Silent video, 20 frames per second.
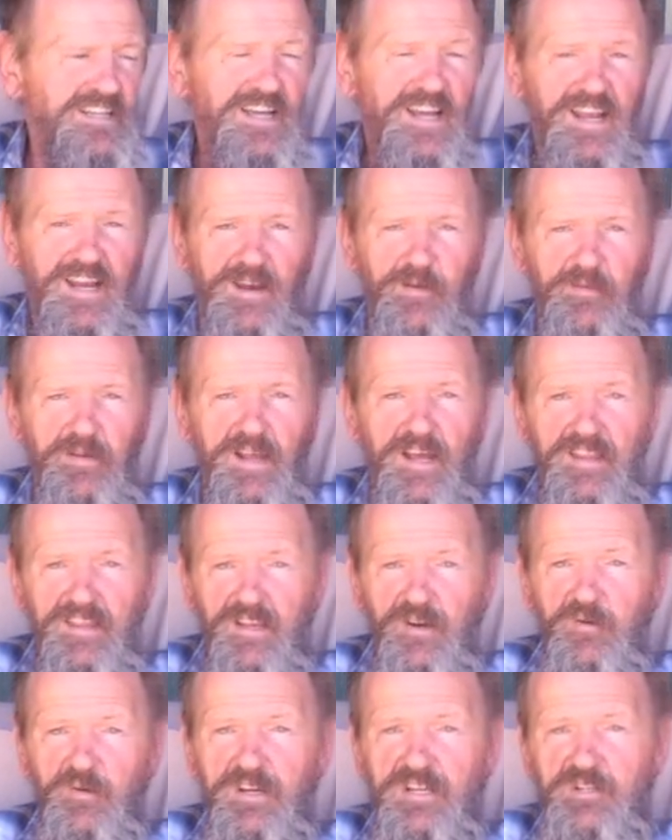and then we got the
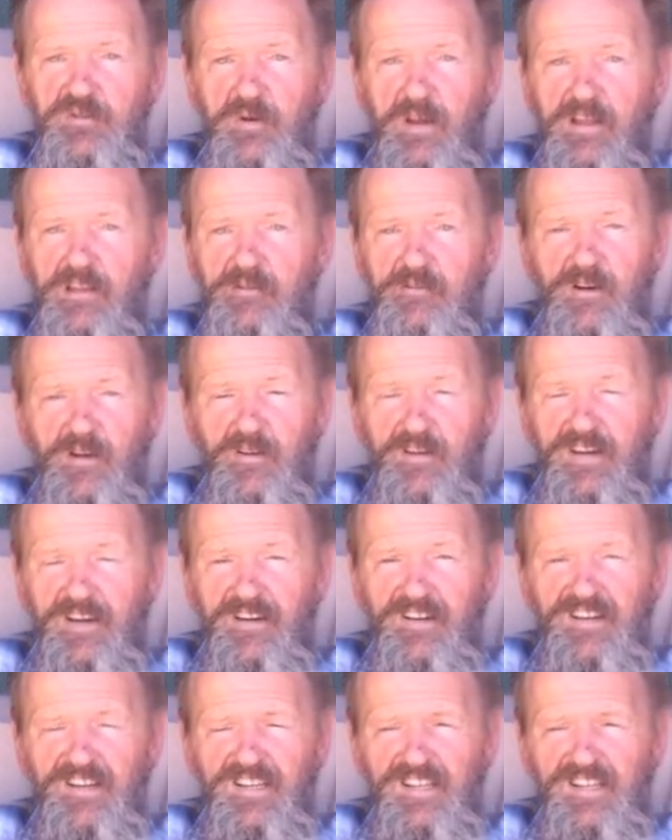green trailer out here.